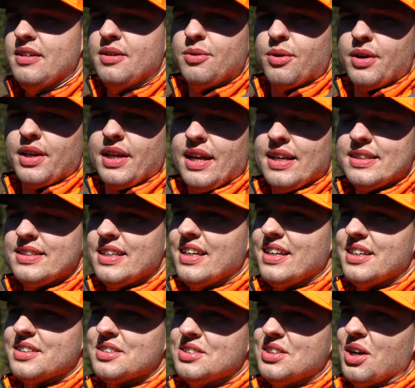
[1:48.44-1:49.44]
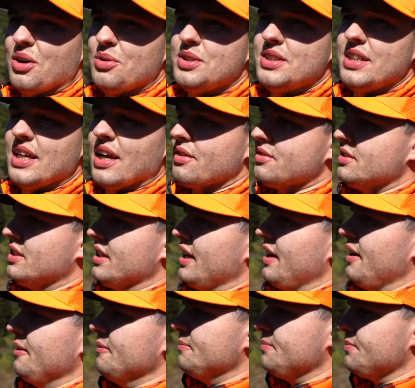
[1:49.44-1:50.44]
Well, you guys, it is toasty out
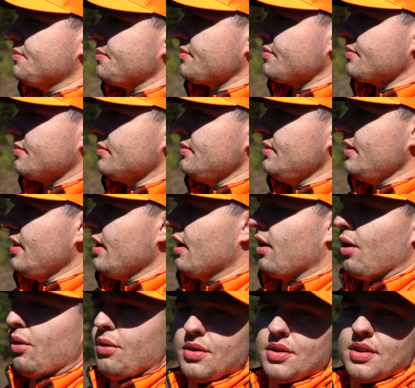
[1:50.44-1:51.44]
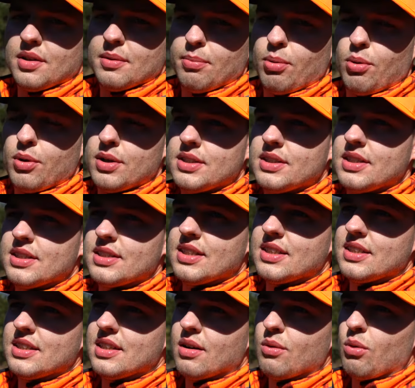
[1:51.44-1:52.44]
today. According to the boys, this
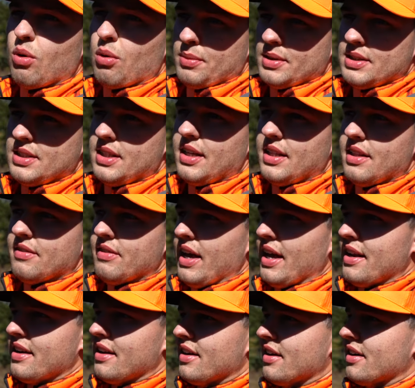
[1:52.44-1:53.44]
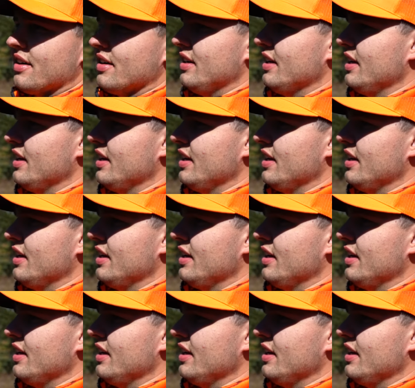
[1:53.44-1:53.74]
is the warmest day they've had here.